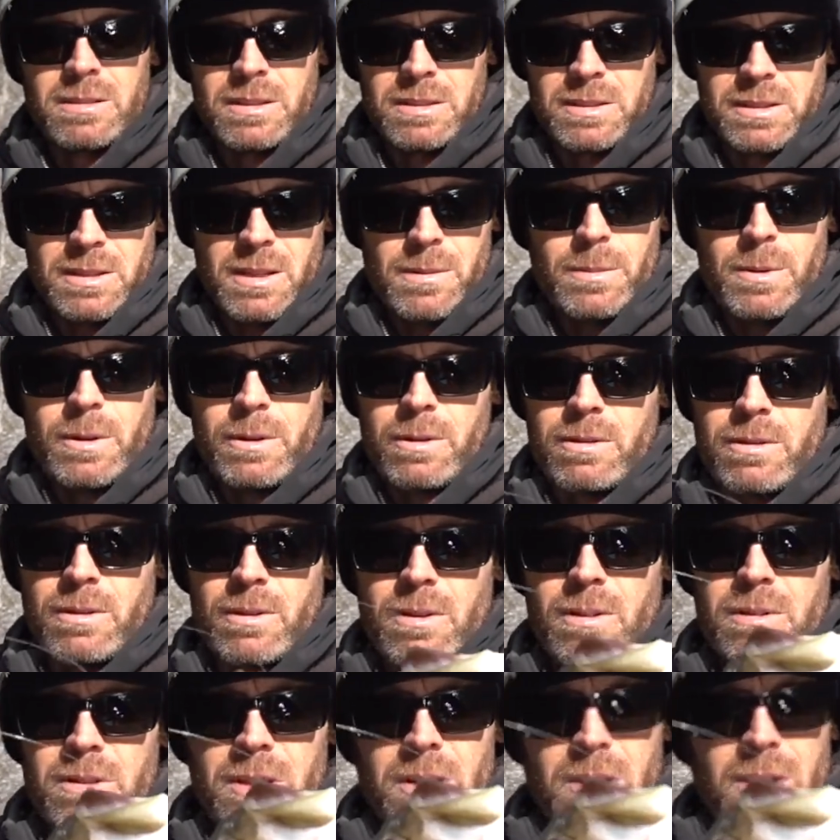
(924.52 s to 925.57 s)
December
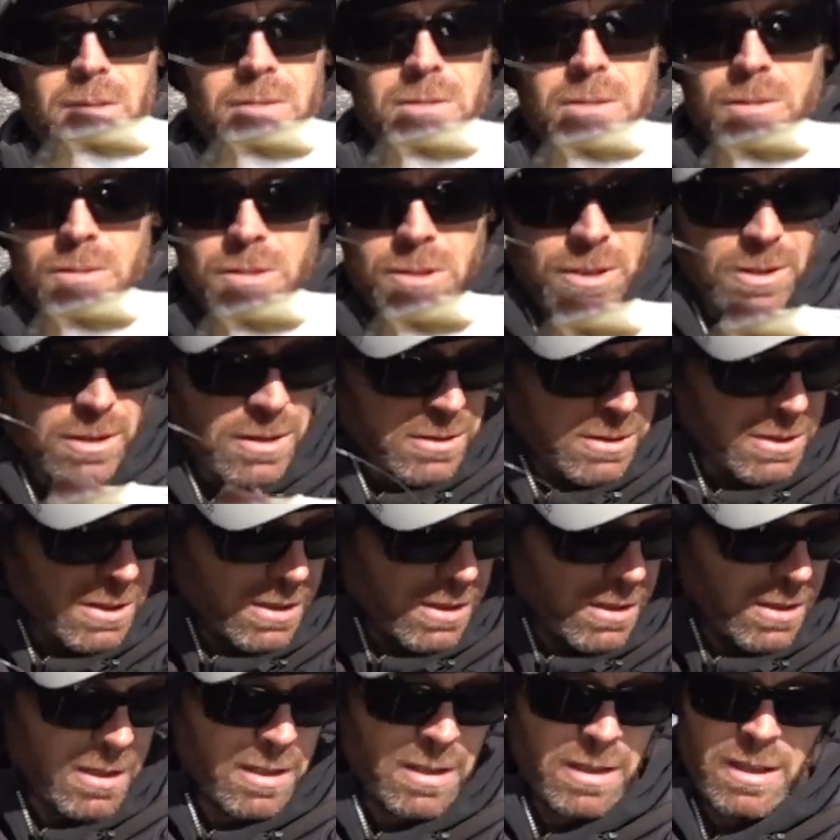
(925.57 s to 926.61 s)
3rd here in New Jersey,
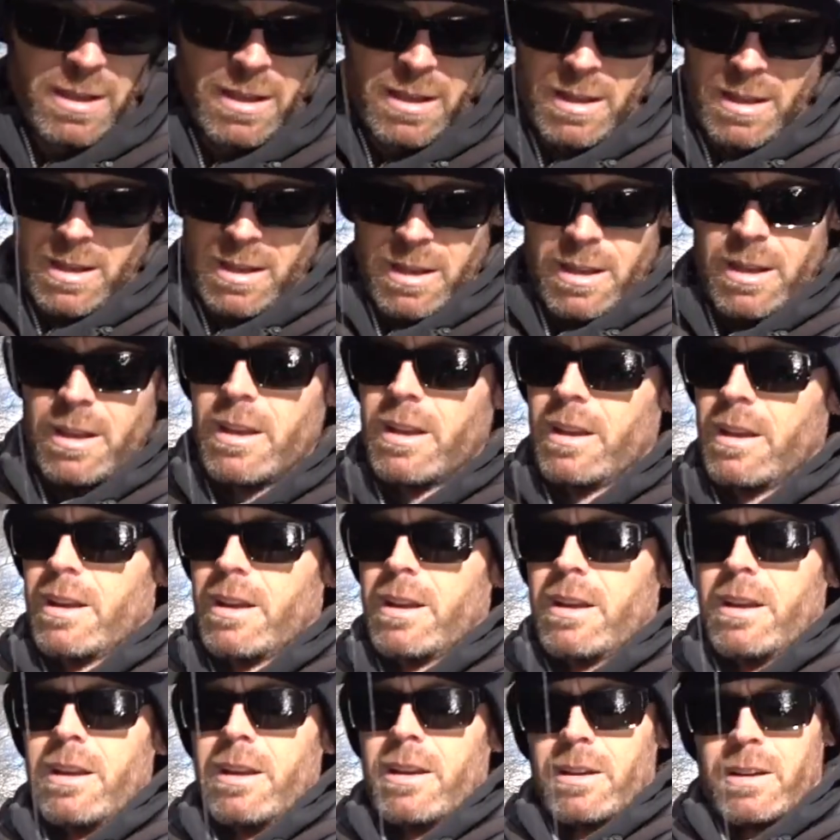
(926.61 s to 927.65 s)

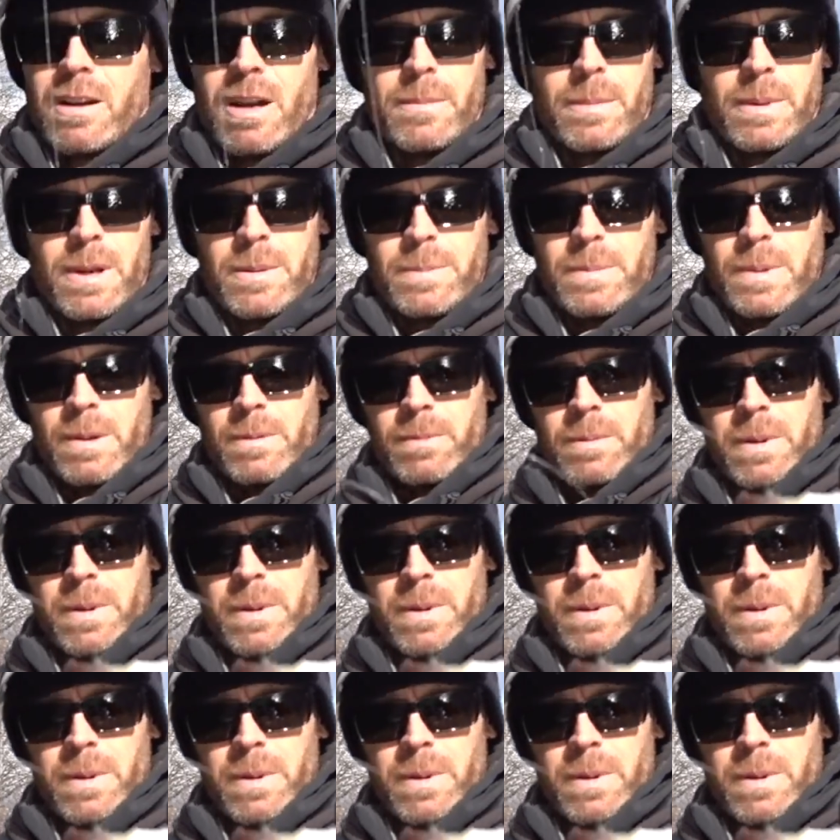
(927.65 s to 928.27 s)
coming up on